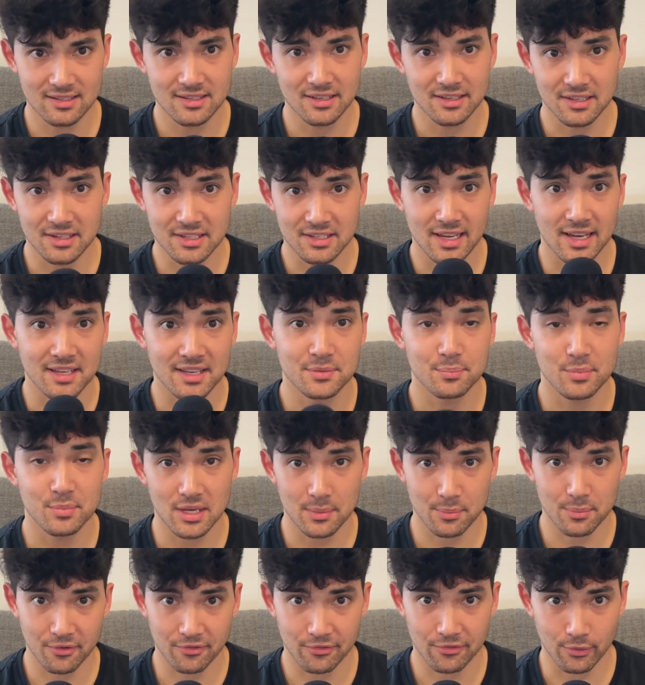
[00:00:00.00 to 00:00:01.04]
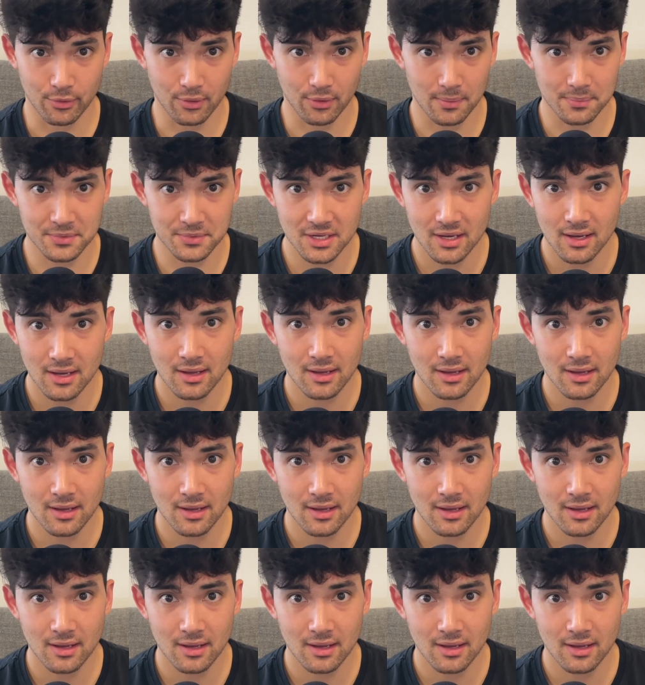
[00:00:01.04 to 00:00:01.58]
to the test being performed,